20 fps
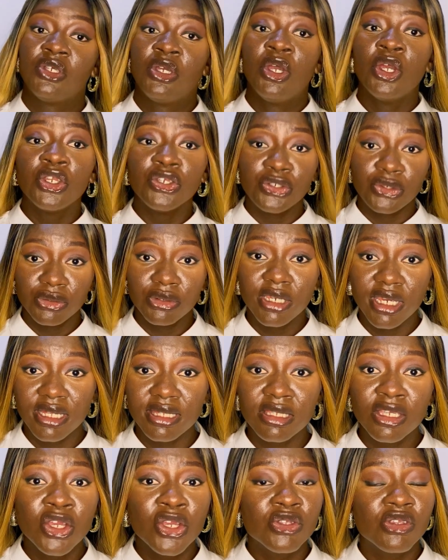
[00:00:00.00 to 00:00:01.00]
Do you get? So
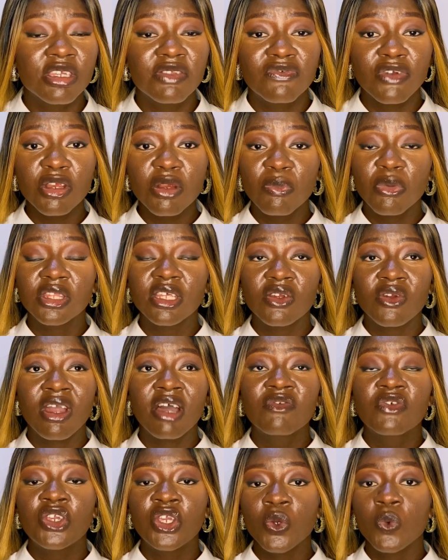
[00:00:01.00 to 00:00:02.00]
it's very important you have
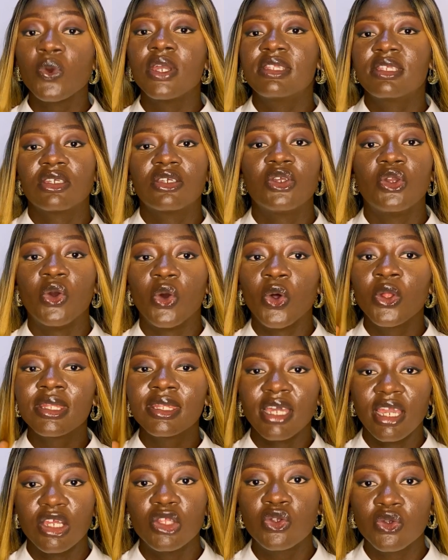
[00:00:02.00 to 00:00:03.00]
keywords in your
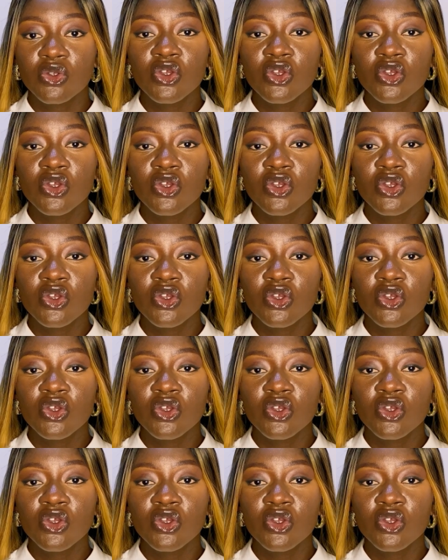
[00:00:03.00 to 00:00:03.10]
titles.